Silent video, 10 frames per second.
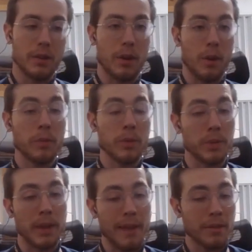
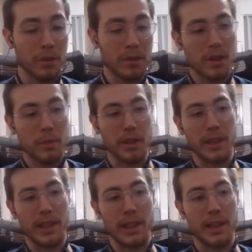hopefully we have to learn
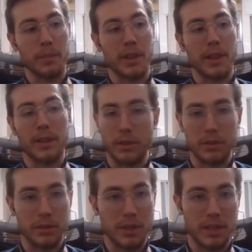something like that, but
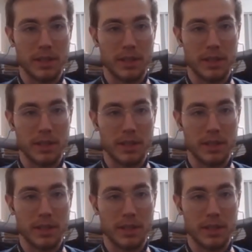that's also